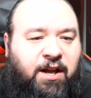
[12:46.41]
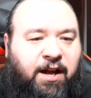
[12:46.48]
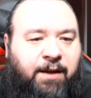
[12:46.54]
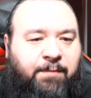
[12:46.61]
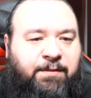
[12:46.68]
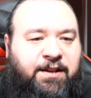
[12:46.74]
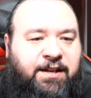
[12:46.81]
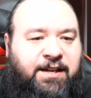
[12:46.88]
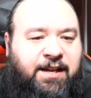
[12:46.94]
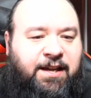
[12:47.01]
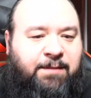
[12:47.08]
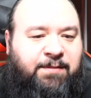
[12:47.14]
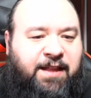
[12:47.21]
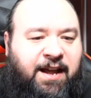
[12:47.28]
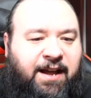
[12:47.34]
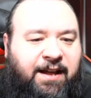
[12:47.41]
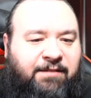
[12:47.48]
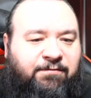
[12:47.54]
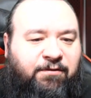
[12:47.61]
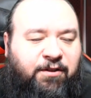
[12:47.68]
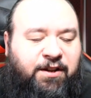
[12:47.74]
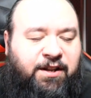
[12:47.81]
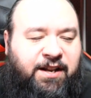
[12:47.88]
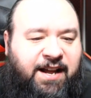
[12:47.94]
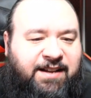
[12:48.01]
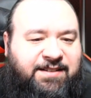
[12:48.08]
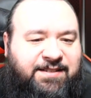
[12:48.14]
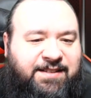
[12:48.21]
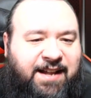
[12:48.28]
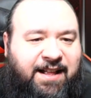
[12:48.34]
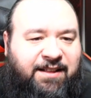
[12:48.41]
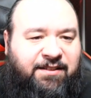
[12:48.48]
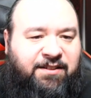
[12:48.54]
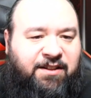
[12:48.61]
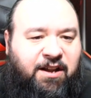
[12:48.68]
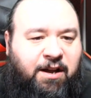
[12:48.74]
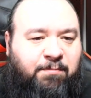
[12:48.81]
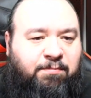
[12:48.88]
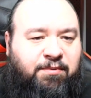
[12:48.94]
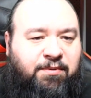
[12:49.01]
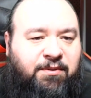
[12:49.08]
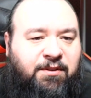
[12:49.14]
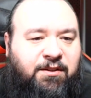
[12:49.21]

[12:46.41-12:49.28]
I'm gonna keep that for the next talent up,